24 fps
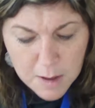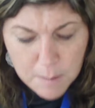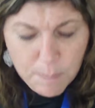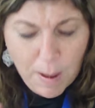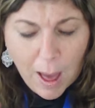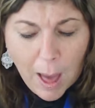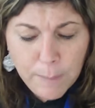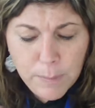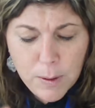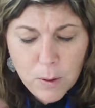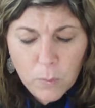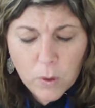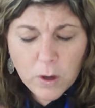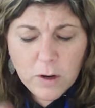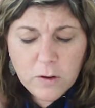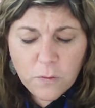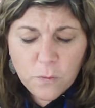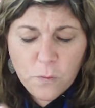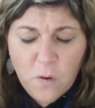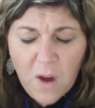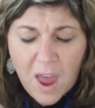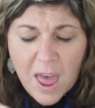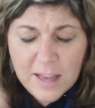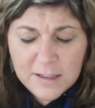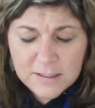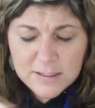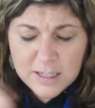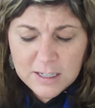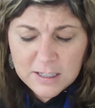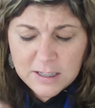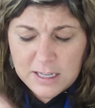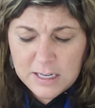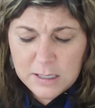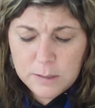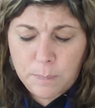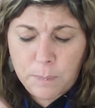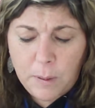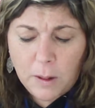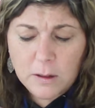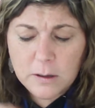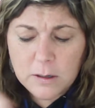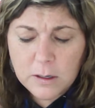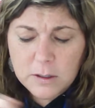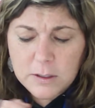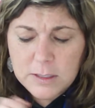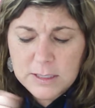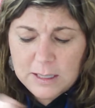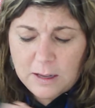Poppy worked frantically to
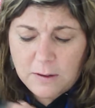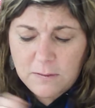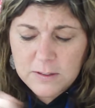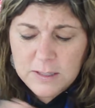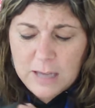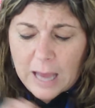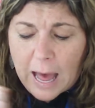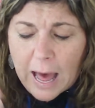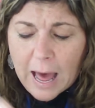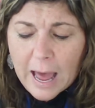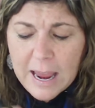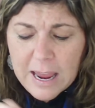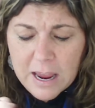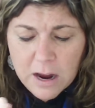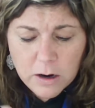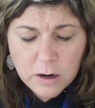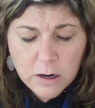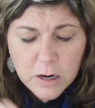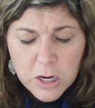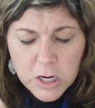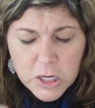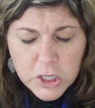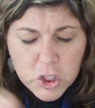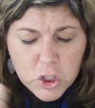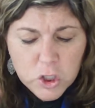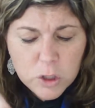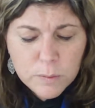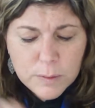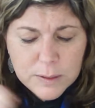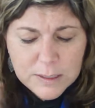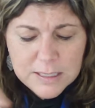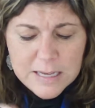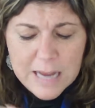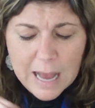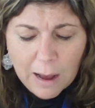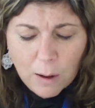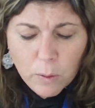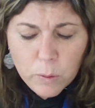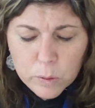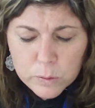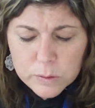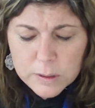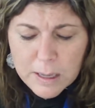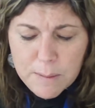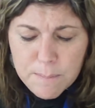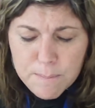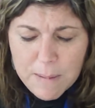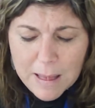pull herself higher. She was now
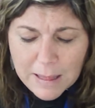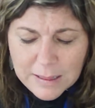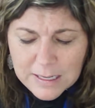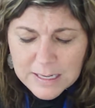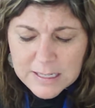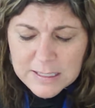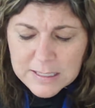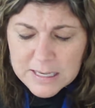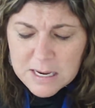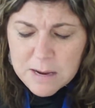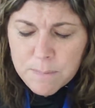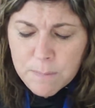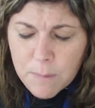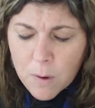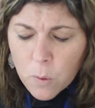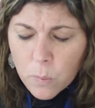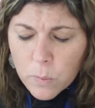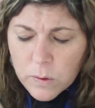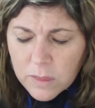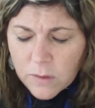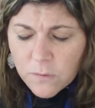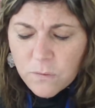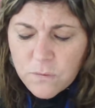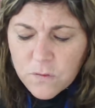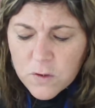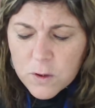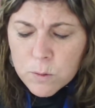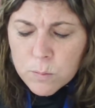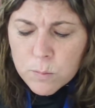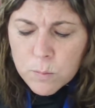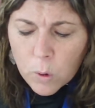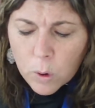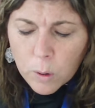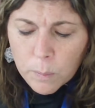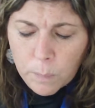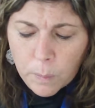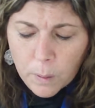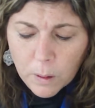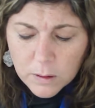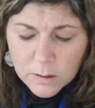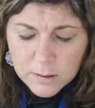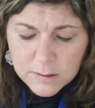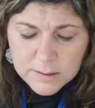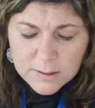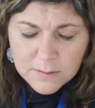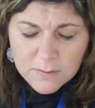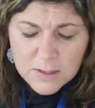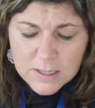only belly deep. With a few more
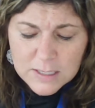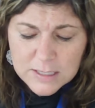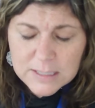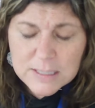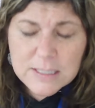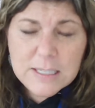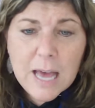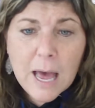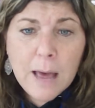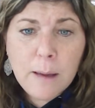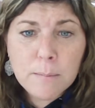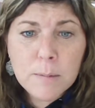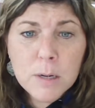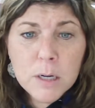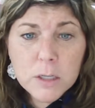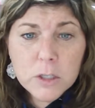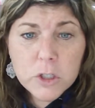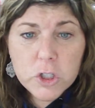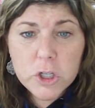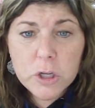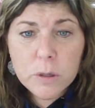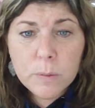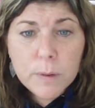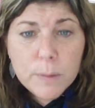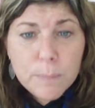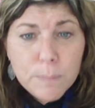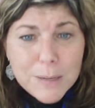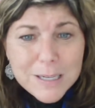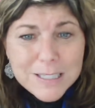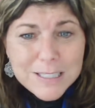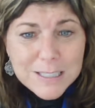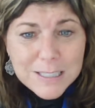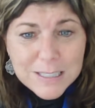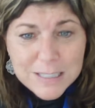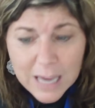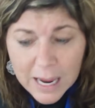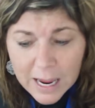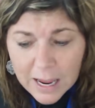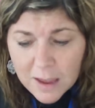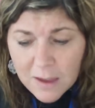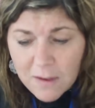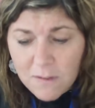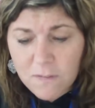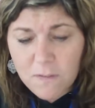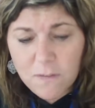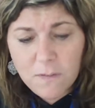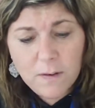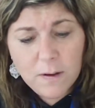pulls of the stem, she would be
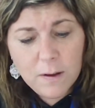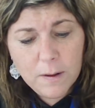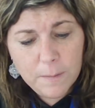safe.